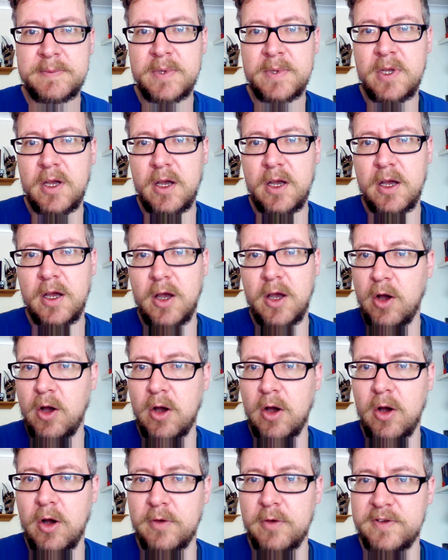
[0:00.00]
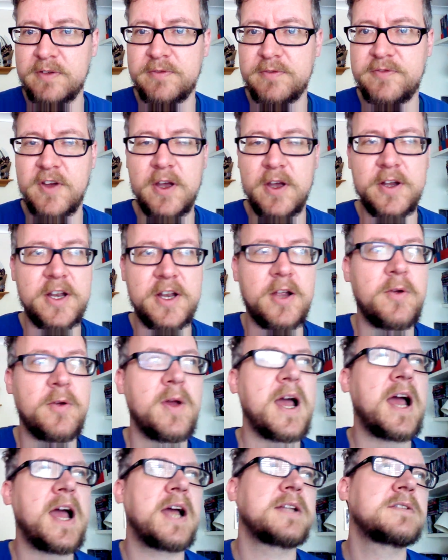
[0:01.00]
of Inferno.
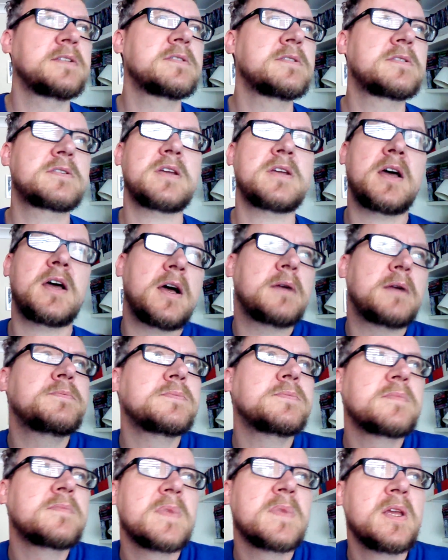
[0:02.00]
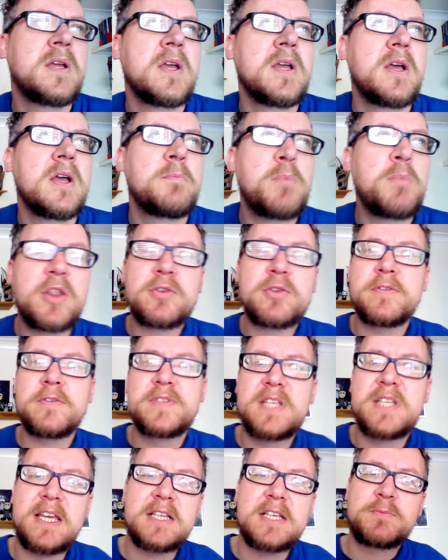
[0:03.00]
And Mother of
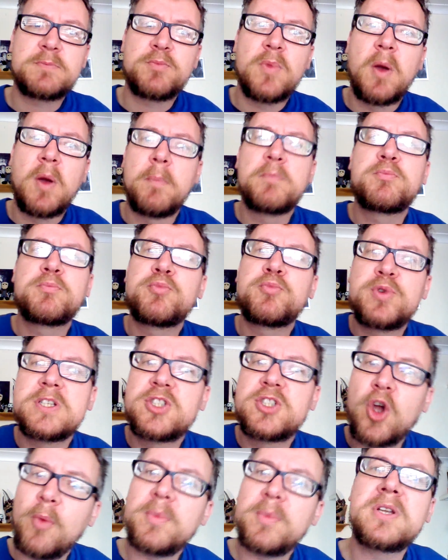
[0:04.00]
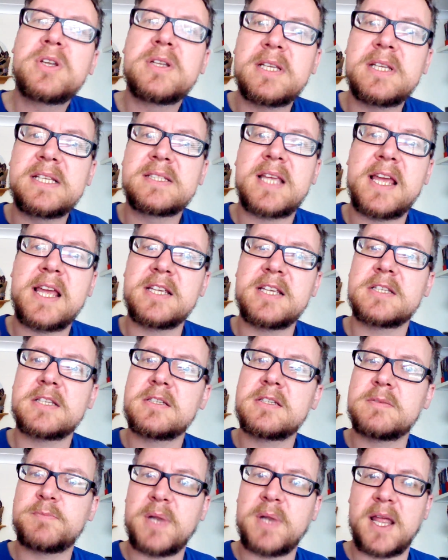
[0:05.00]
Tears predominantly takes
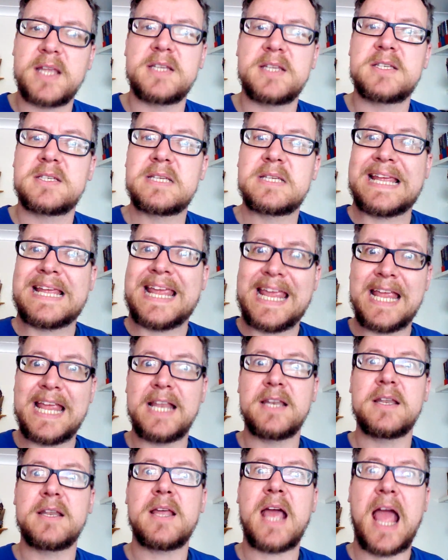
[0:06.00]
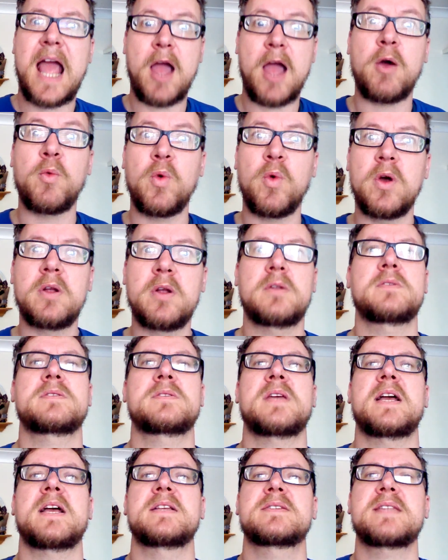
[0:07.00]
place in our world
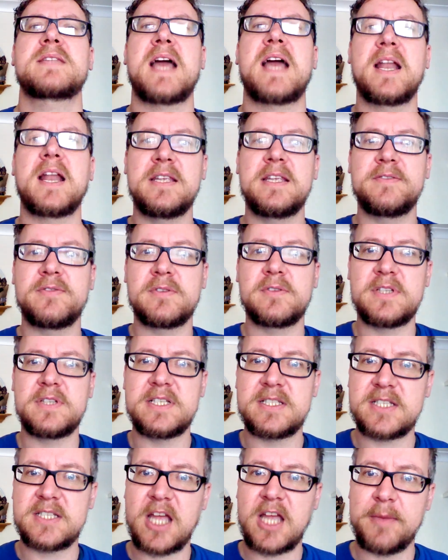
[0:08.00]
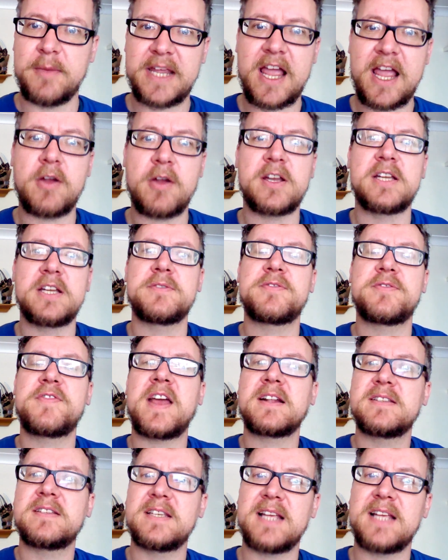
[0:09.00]
as that evil is coming out and
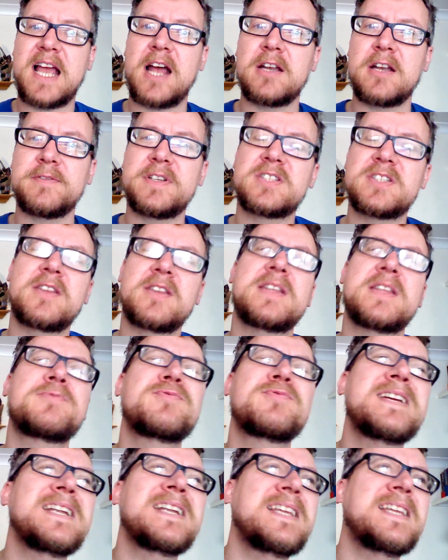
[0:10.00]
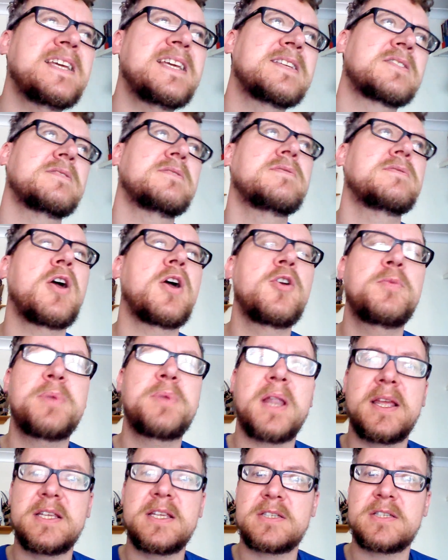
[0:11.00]
infecting out of it. So there really is no
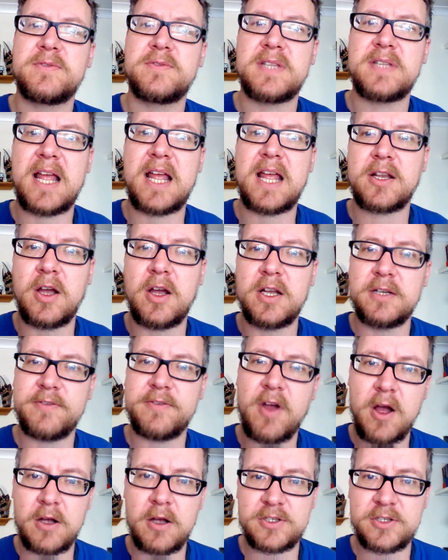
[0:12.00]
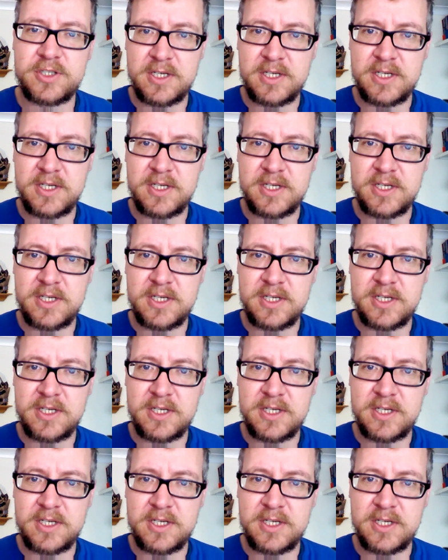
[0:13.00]
place for that kind of harsh